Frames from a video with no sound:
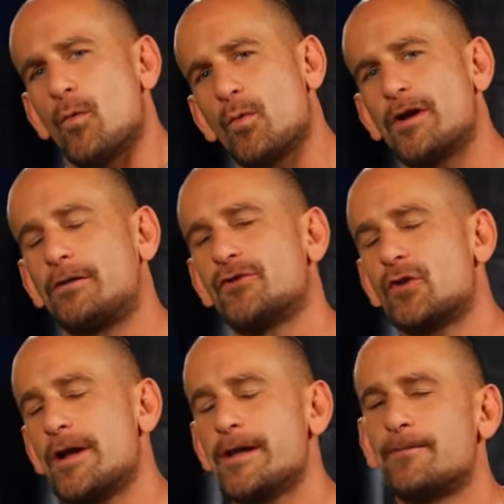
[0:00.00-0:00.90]
Well,
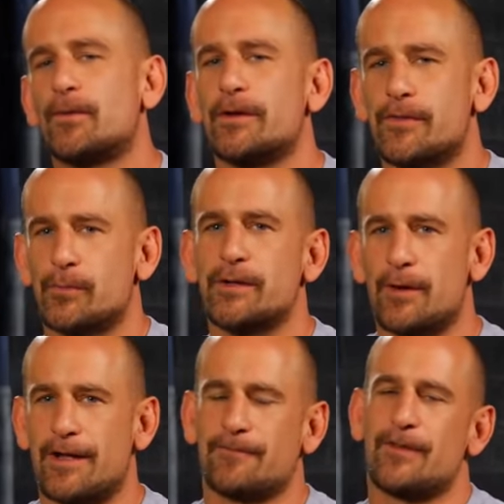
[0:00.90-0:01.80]
training for a
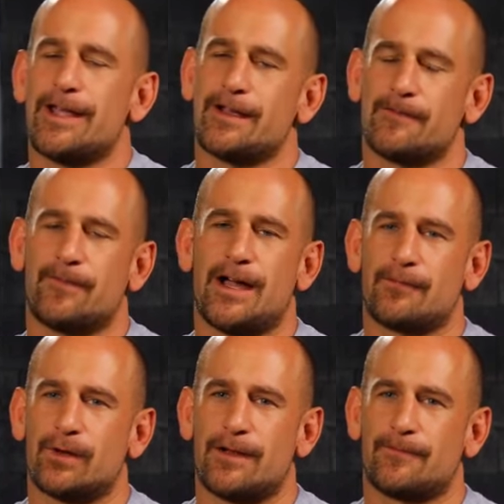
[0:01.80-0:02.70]
3-round fight and a
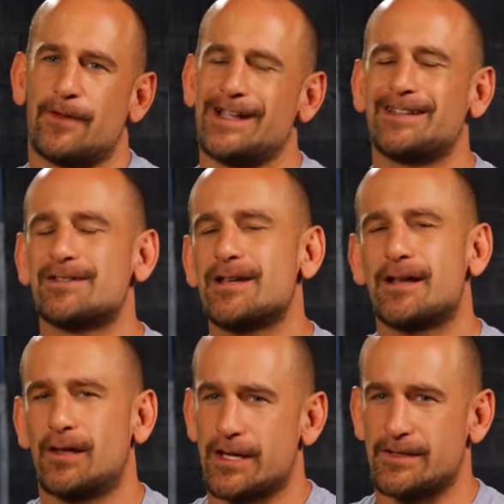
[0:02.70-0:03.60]
5-round fight, there's
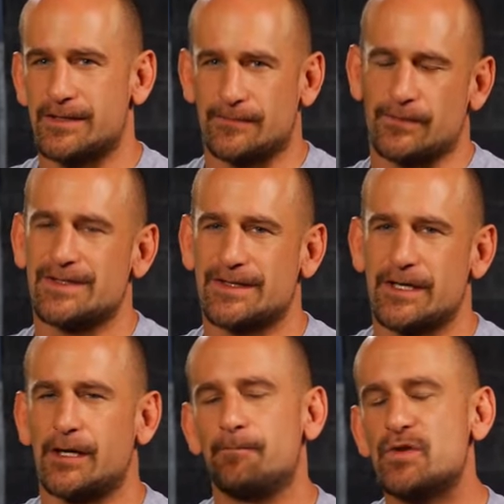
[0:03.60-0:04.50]
not a lot of difference
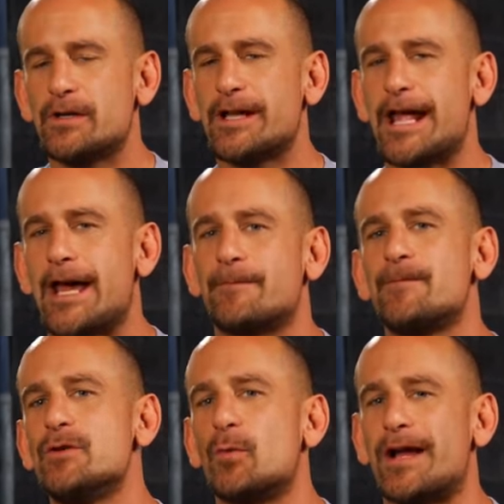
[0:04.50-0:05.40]
there. You're going to add a
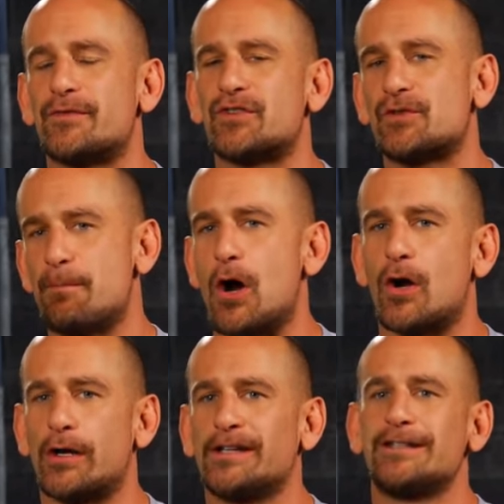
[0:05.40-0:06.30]
few rounds of
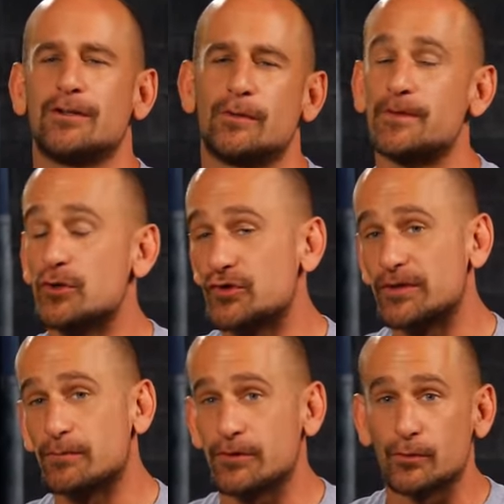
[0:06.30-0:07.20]
sparring. You know, if usually
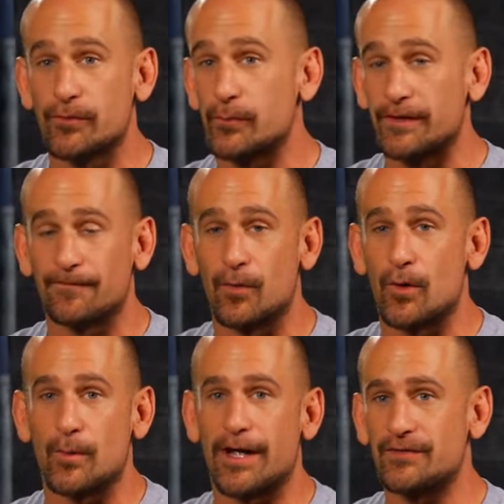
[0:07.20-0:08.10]
you do 3 or
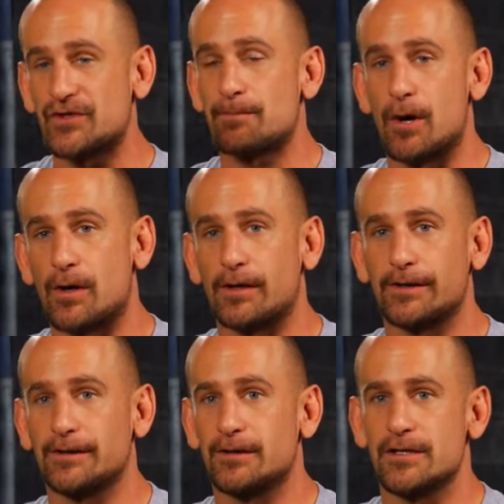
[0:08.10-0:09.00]
4 rounds of
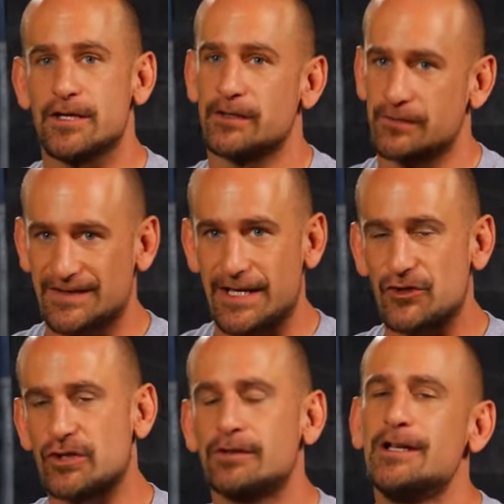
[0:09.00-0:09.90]
sparring in a
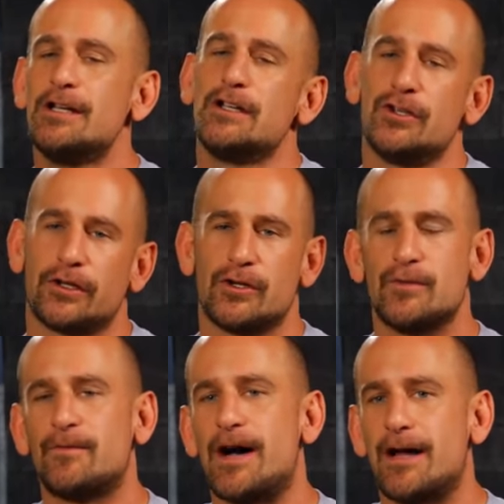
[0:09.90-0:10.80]
session, you're going to do
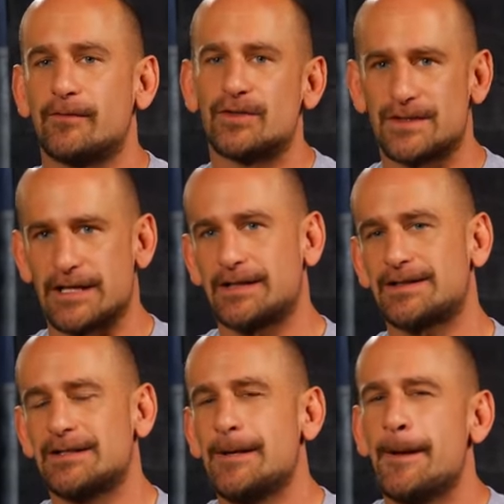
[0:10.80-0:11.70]
5 or
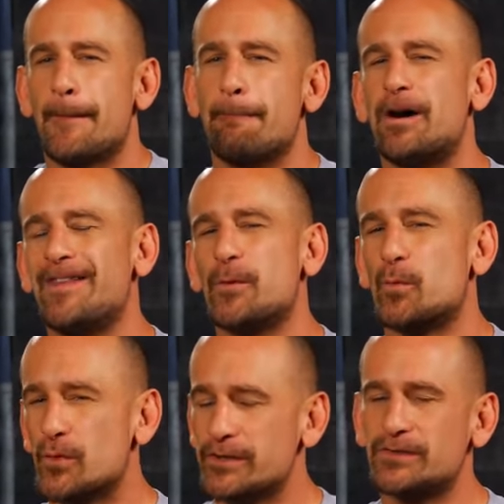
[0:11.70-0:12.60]
6. But the
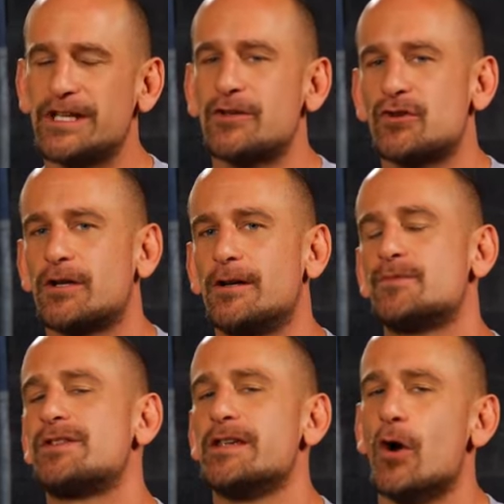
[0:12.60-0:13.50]
real danger
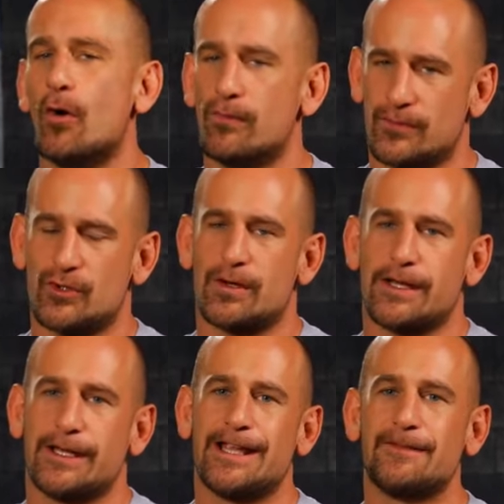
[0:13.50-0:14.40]
comes in the
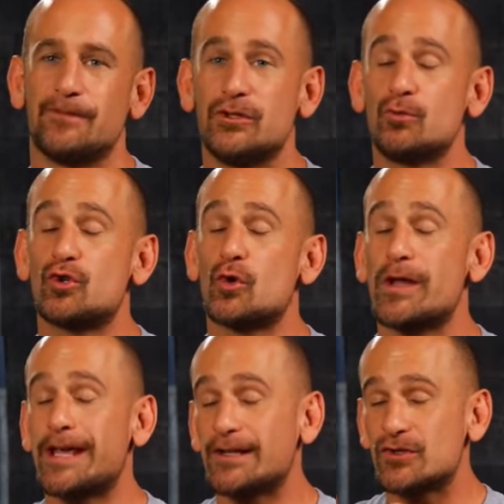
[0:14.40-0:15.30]
overtraining. If you
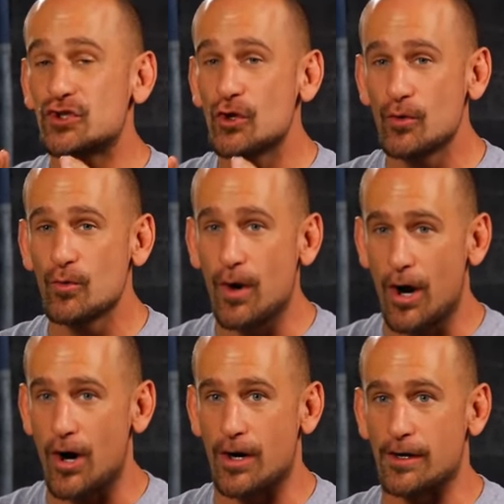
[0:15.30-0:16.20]
train too
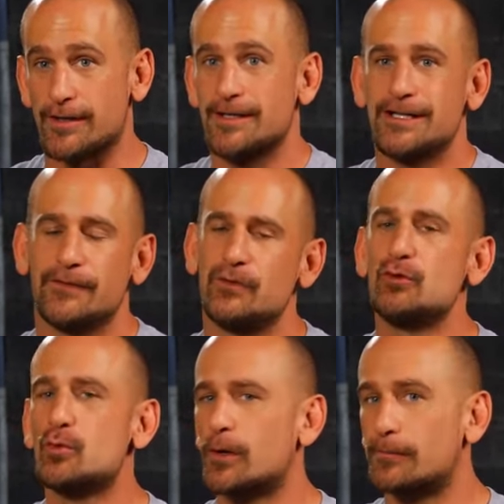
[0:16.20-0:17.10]
hard, if
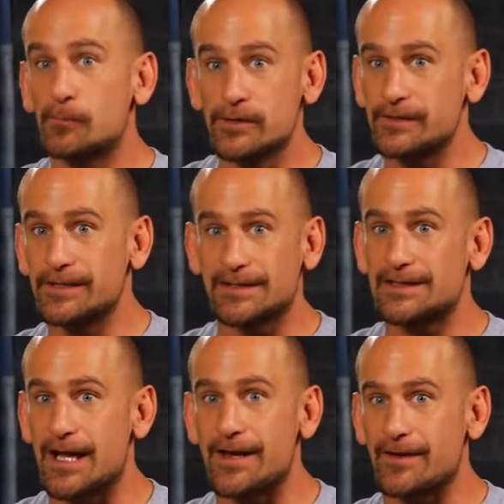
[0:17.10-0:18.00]
you are really
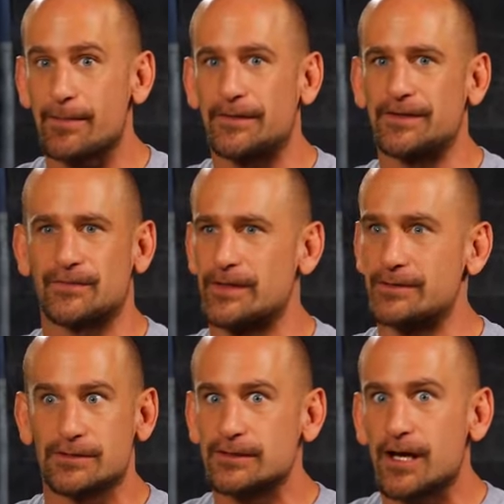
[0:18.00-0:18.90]
excited about this fight, you
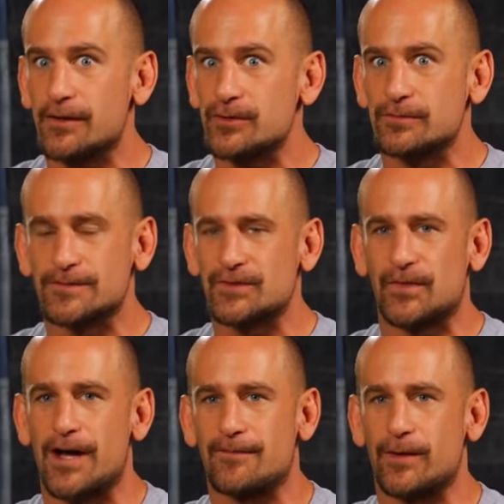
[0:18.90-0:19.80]
know, what I got to do is this
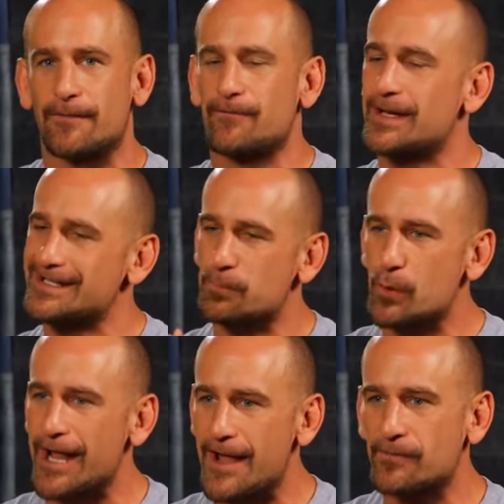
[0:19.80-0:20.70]
5-round fight, and you
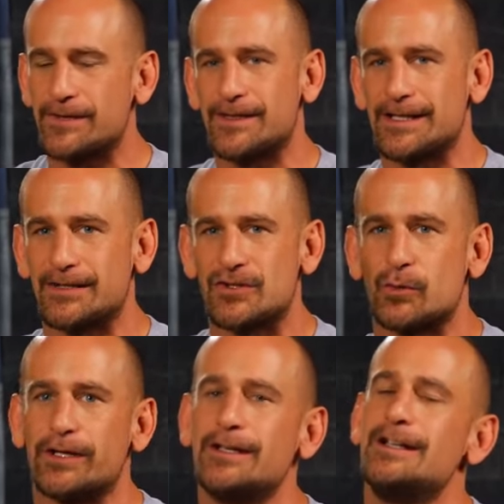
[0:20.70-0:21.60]
put everything
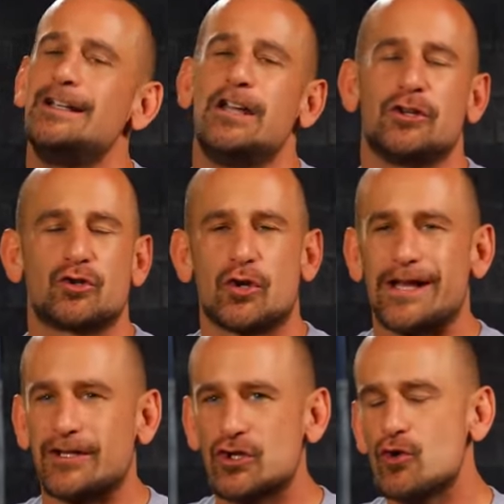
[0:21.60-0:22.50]
into it, you're
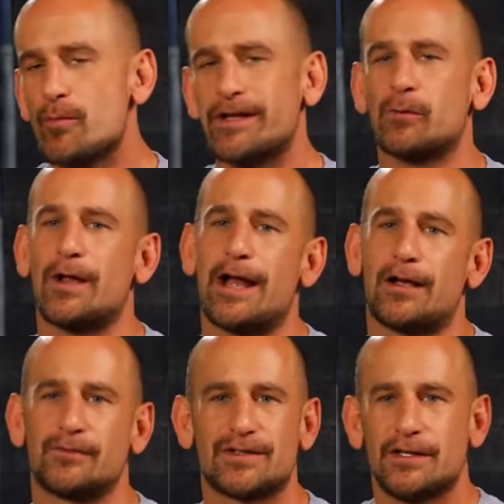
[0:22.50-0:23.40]
training too many
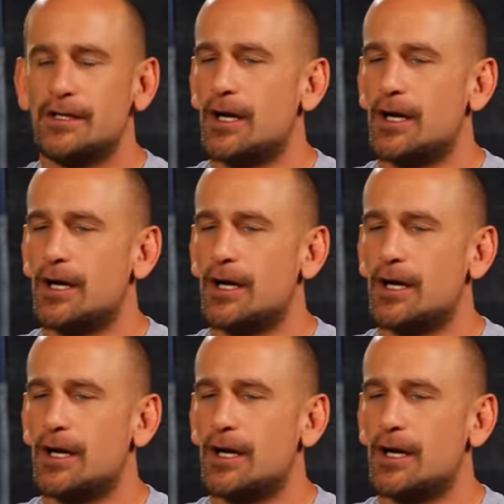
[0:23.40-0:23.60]
rounds,